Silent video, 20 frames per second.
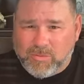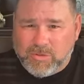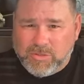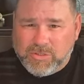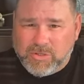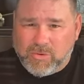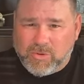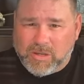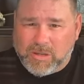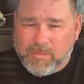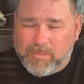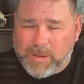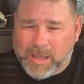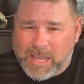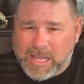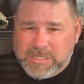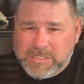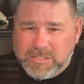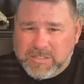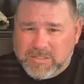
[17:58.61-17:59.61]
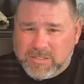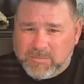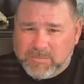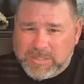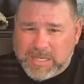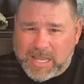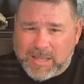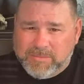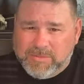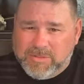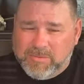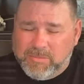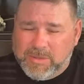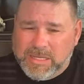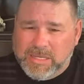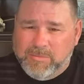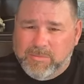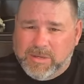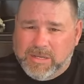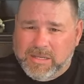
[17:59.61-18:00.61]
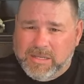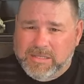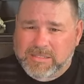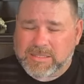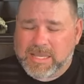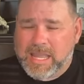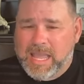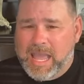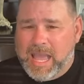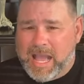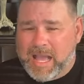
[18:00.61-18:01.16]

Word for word: showing compassion sometimes to me because